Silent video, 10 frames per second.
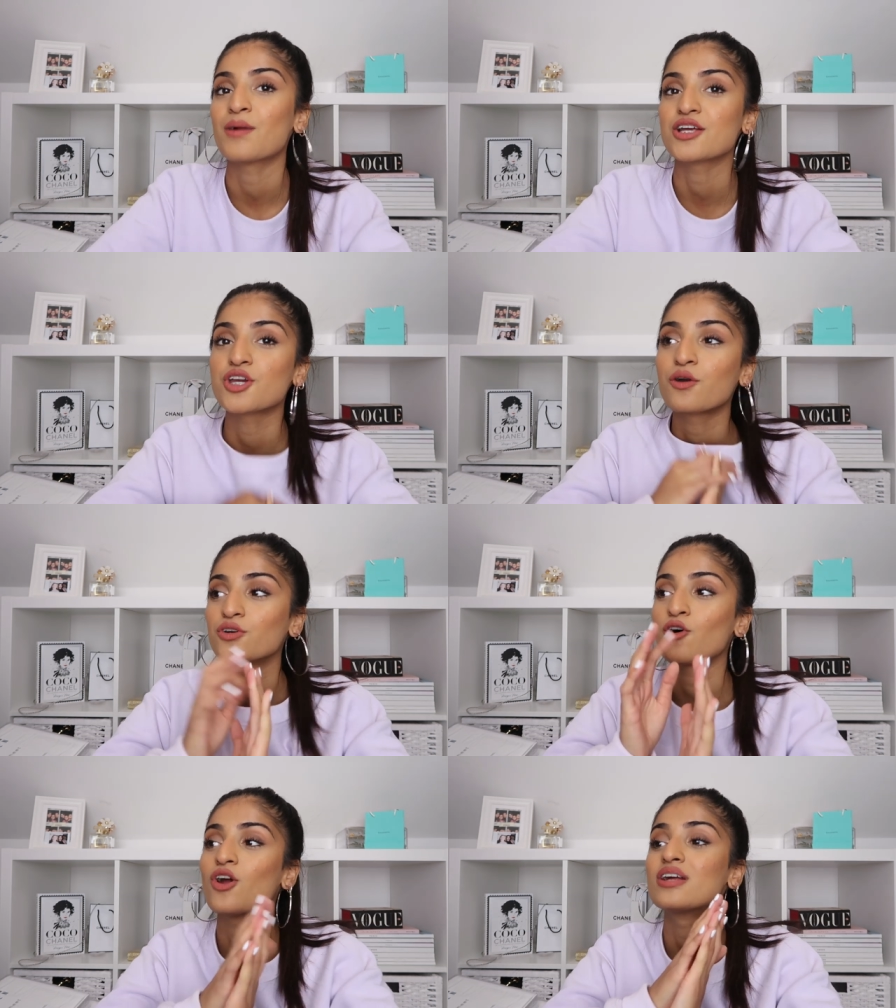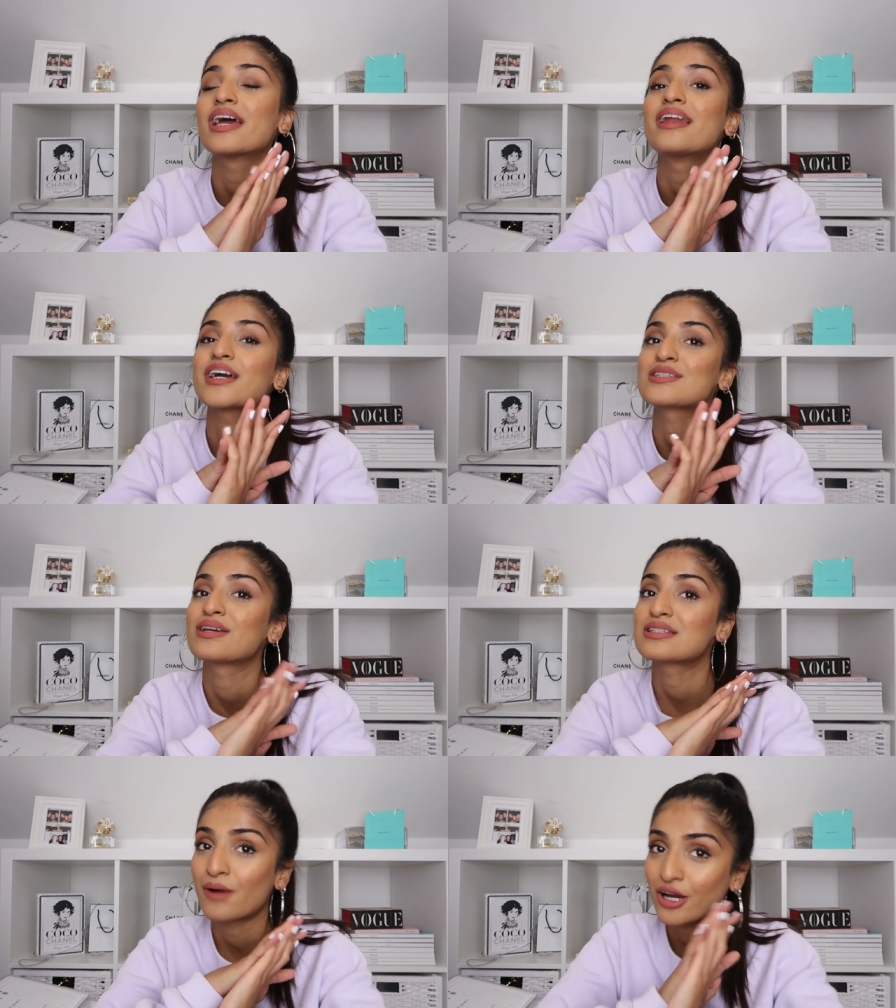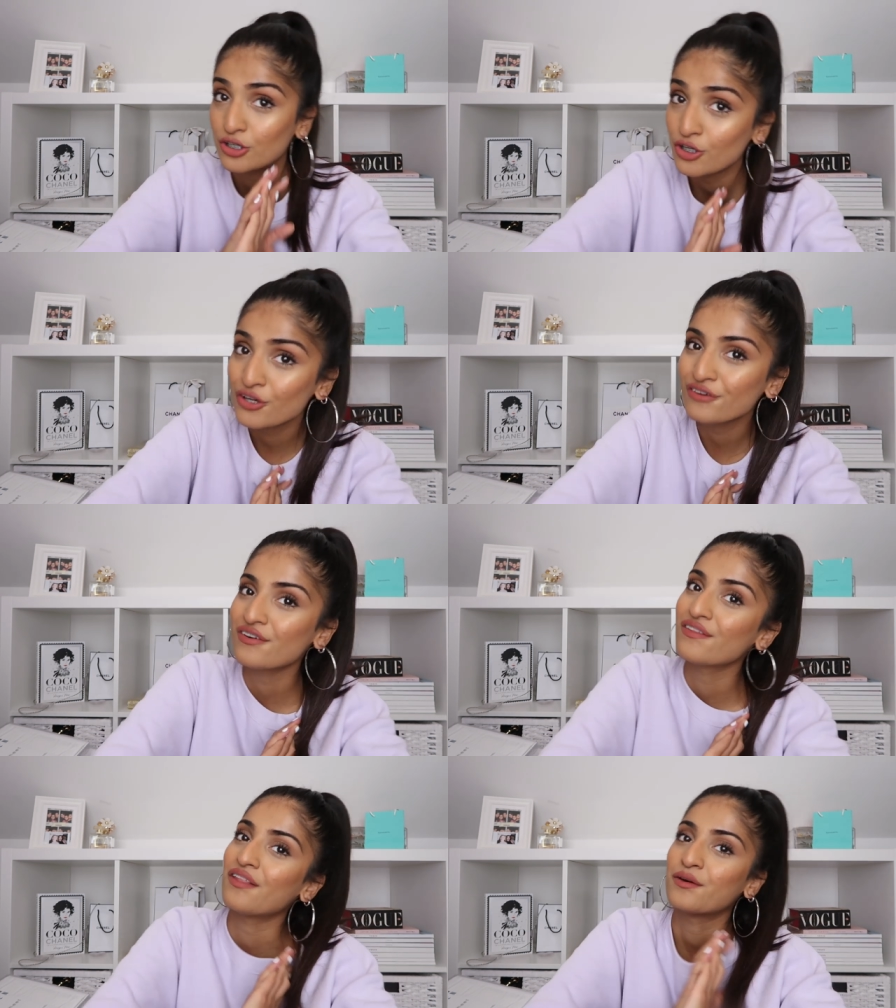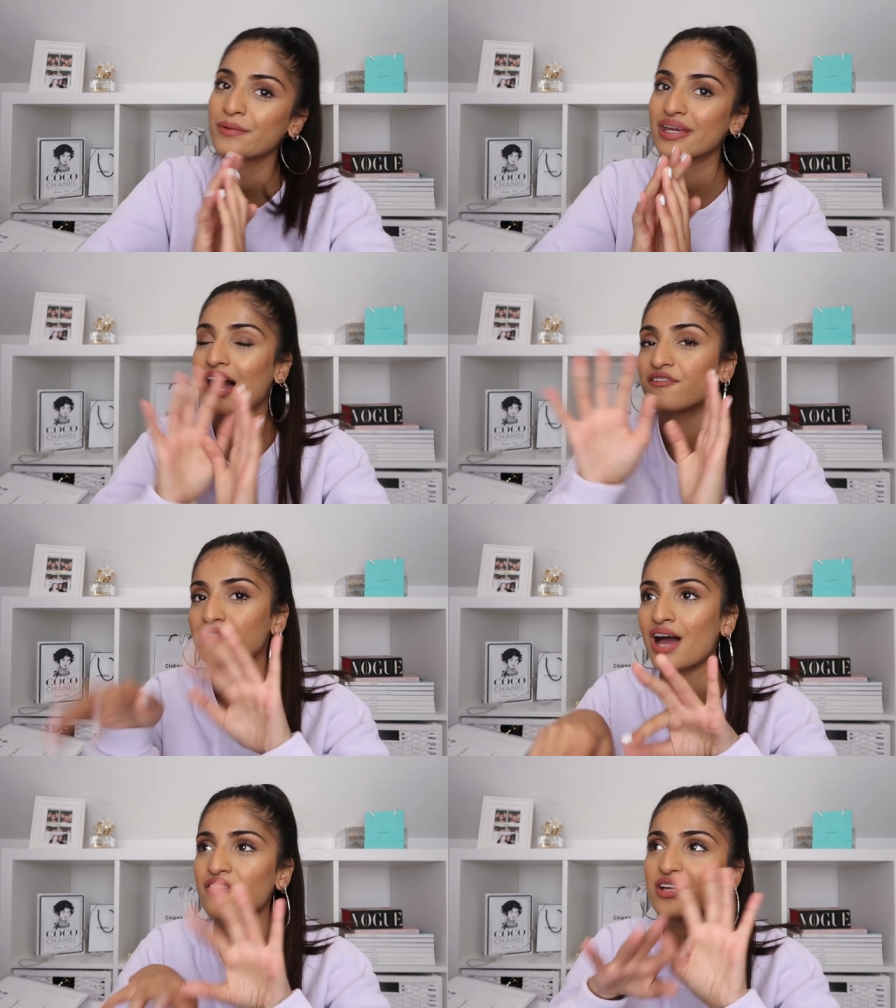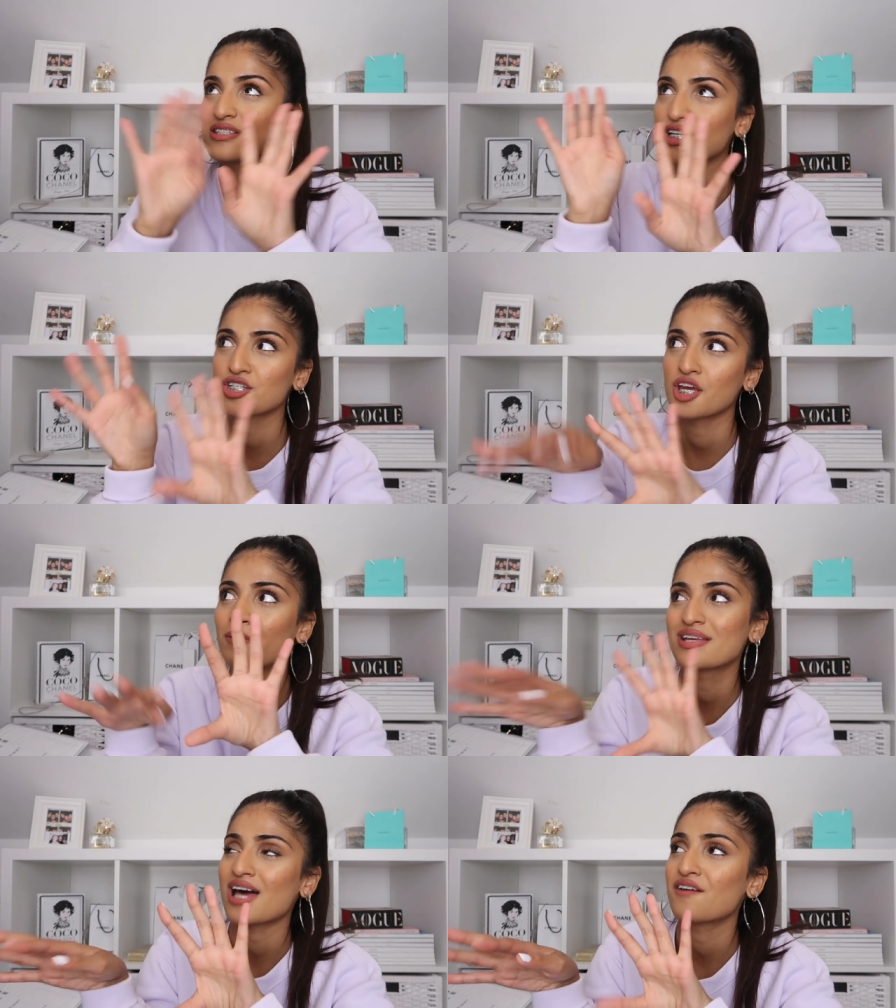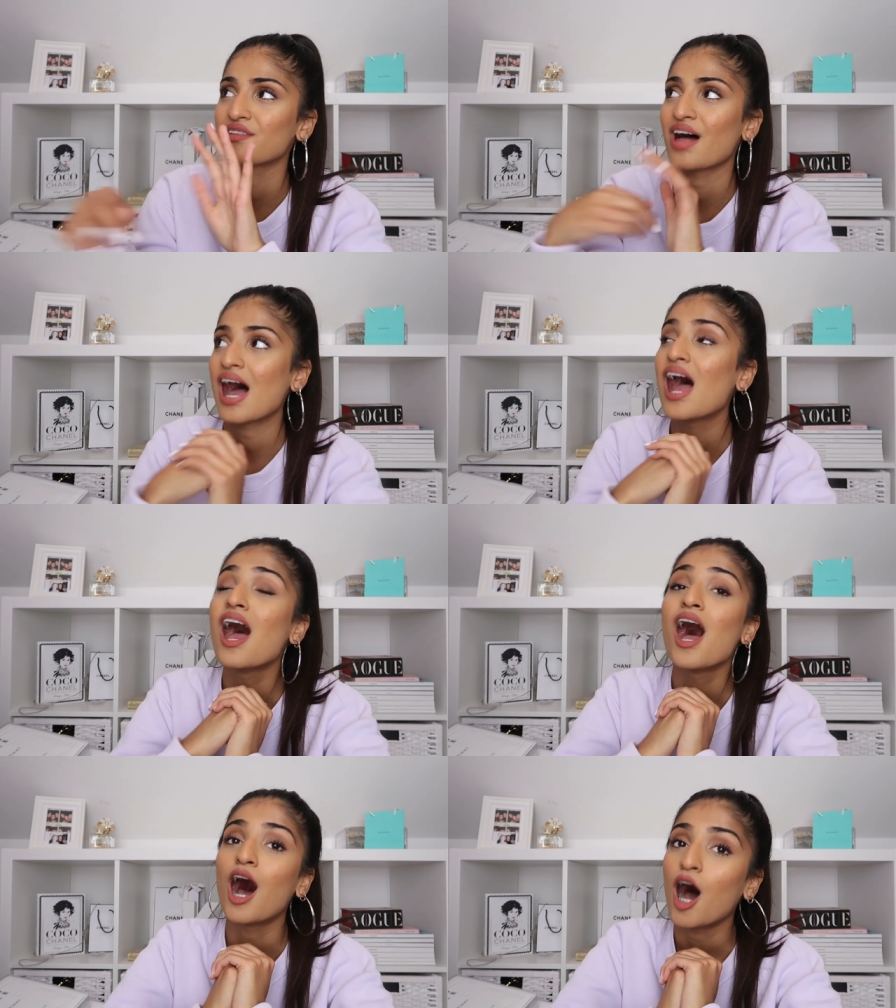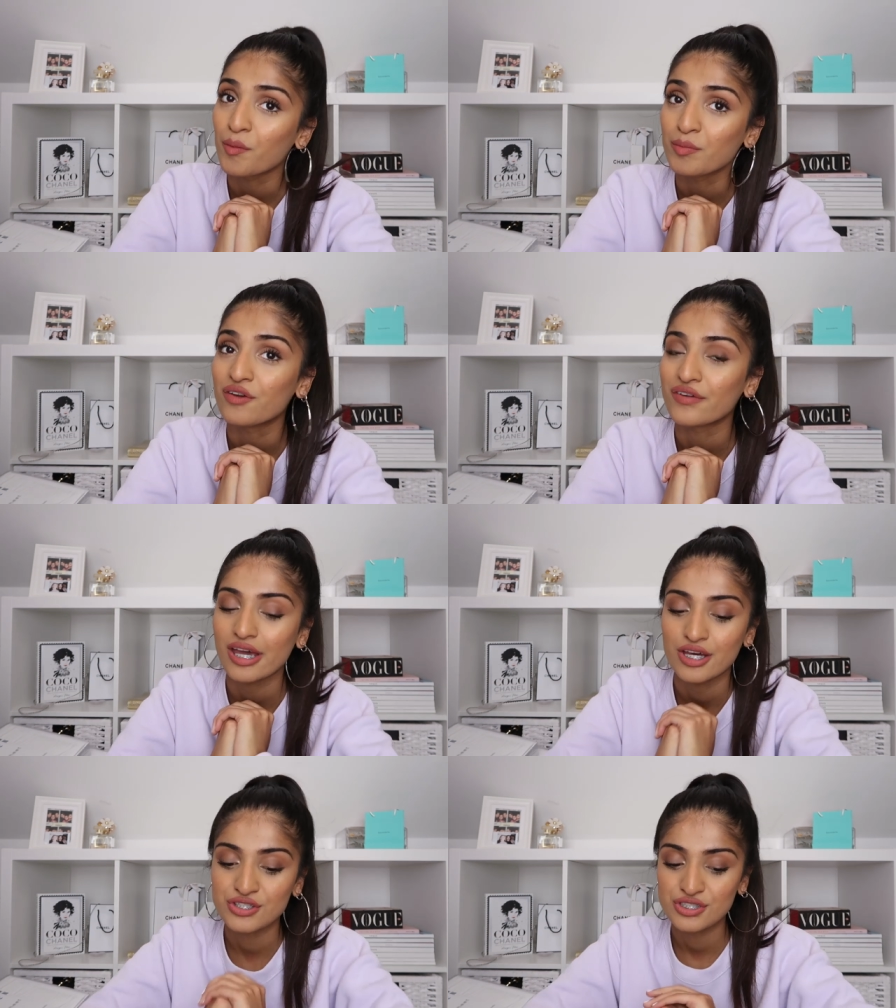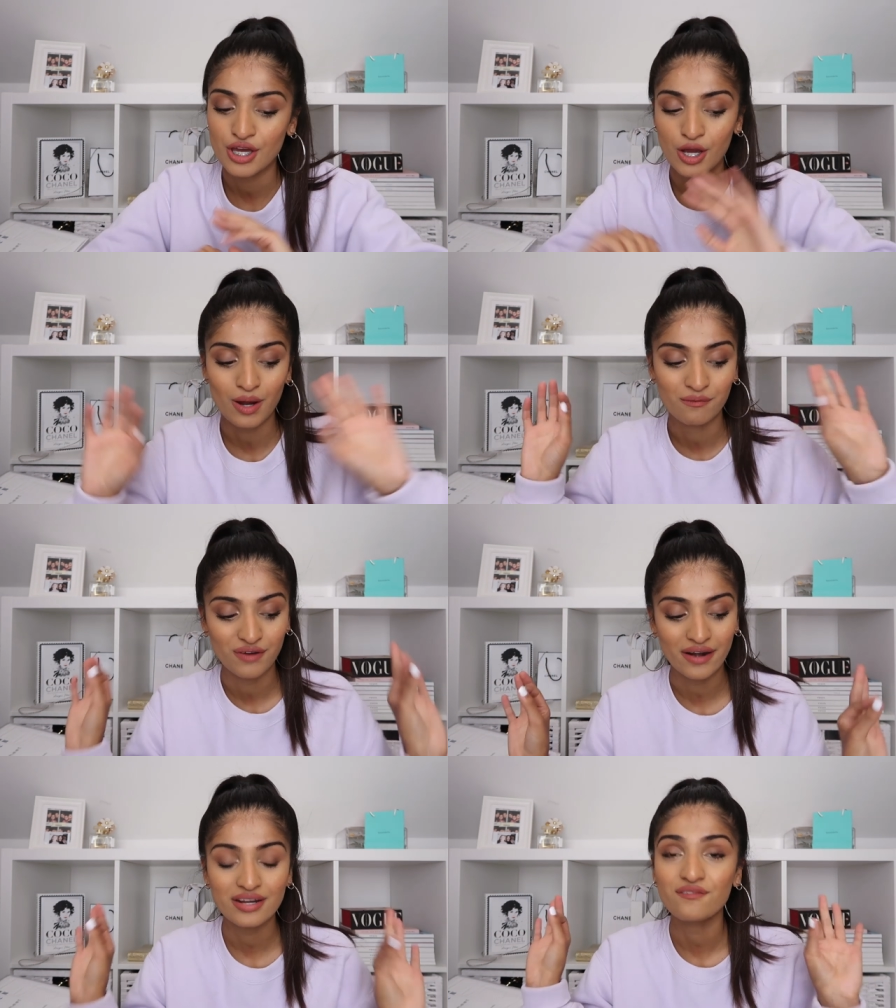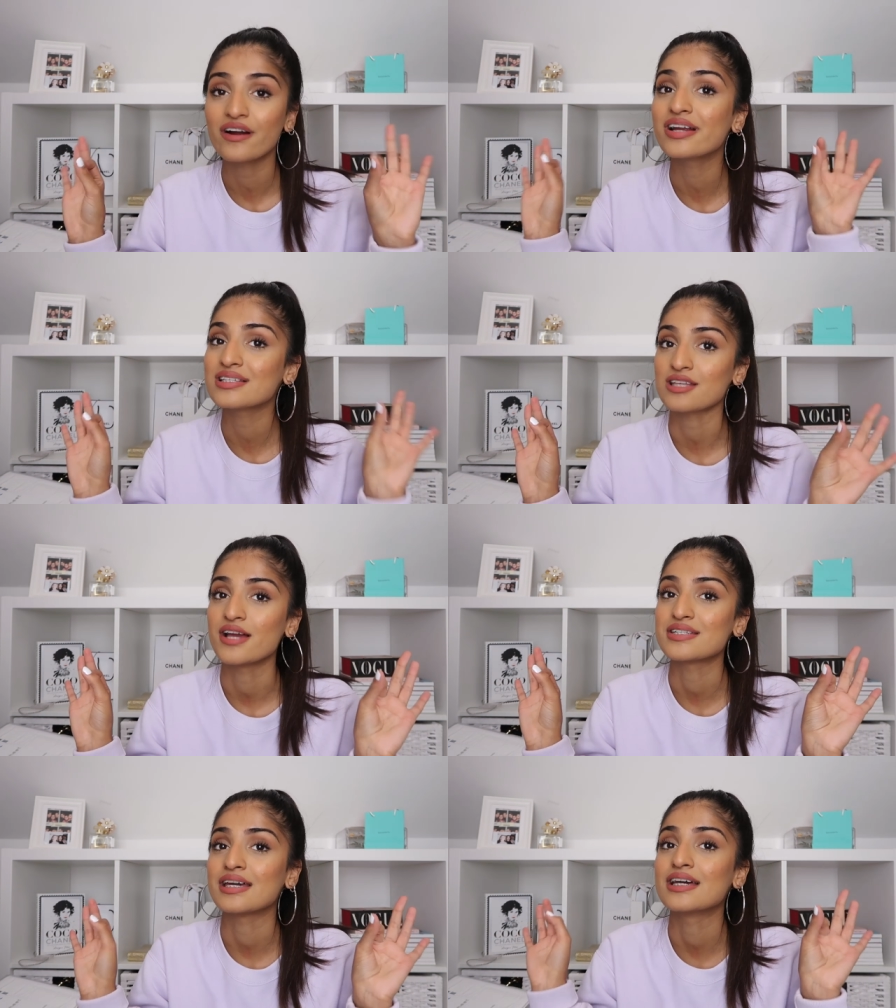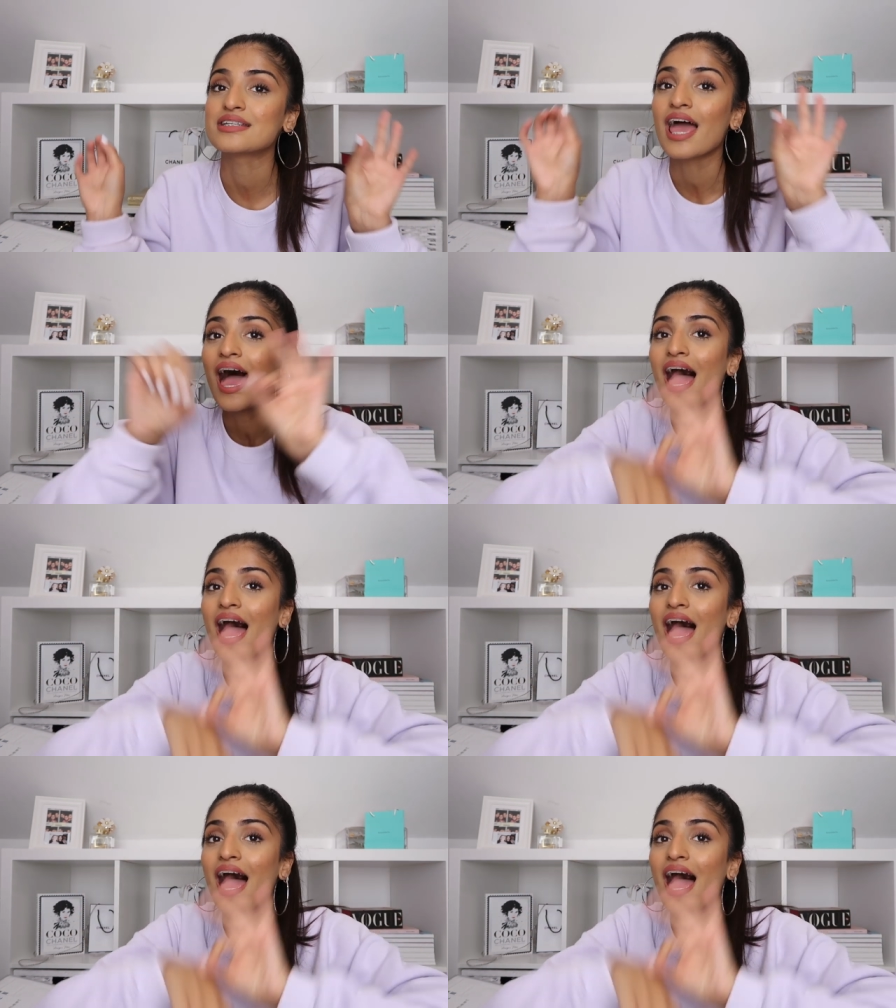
I'm actually going on holiday next week to Magaluf, and then the week after that, I think it's like two weeks after that, I'll be moving in. So I'm very very excited.